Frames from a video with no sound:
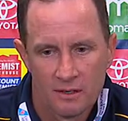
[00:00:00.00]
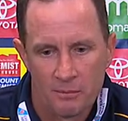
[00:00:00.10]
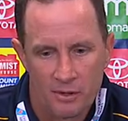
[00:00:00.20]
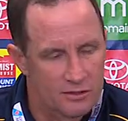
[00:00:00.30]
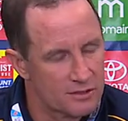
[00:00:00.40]

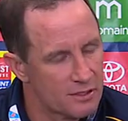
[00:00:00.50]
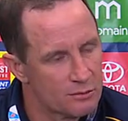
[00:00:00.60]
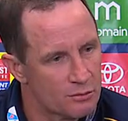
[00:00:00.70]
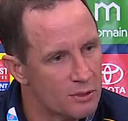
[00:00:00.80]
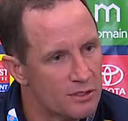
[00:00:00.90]
But as I said, it
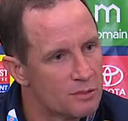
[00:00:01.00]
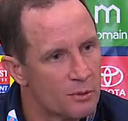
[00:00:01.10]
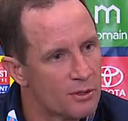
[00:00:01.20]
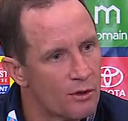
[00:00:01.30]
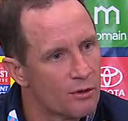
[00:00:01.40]
was a really
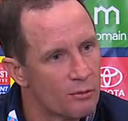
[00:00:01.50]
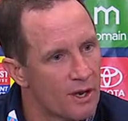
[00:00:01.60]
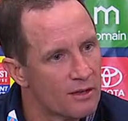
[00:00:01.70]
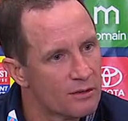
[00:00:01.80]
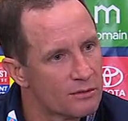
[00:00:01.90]
disappointing night all
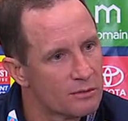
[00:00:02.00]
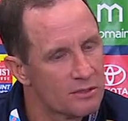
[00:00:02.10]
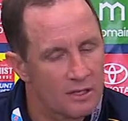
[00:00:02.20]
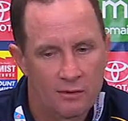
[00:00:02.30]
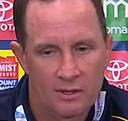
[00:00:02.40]
round. I thought,
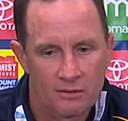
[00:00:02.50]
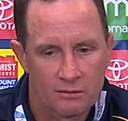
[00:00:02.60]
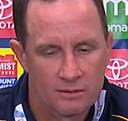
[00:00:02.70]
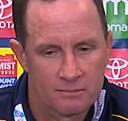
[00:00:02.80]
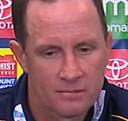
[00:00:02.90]

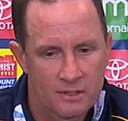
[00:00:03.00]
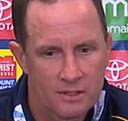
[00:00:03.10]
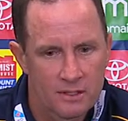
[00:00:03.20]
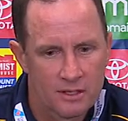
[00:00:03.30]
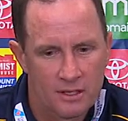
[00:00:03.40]
and
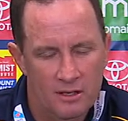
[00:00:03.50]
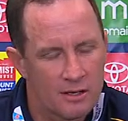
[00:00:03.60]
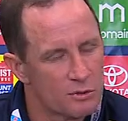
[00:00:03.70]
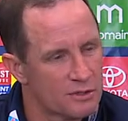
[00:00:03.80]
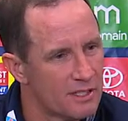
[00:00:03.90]
it
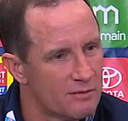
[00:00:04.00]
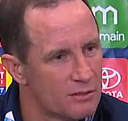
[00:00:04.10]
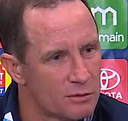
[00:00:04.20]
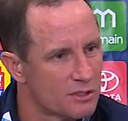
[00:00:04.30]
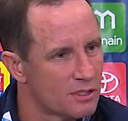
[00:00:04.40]

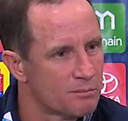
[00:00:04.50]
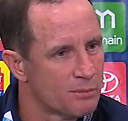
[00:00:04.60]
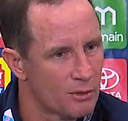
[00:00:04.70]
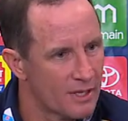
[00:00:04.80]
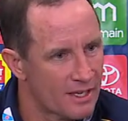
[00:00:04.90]
wasn't just
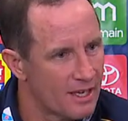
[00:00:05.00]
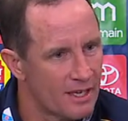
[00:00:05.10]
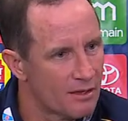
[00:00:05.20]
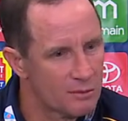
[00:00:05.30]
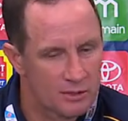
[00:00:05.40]
purely our
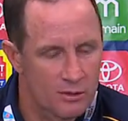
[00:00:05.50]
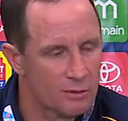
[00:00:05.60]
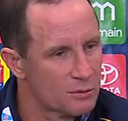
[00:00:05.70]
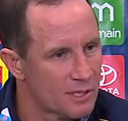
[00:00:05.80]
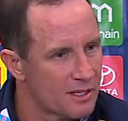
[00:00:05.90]
kicking. I mean, at
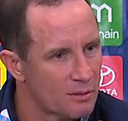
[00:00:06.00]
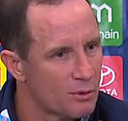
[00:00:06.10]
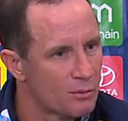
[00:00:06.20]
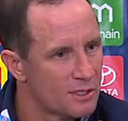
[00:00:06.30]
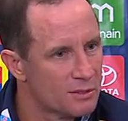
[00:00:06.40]
times we kicked the
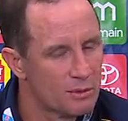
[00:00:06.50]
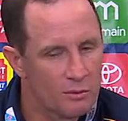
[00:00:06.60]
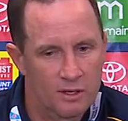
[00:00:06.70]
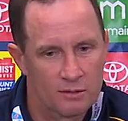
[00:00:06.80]
ball reasonably well.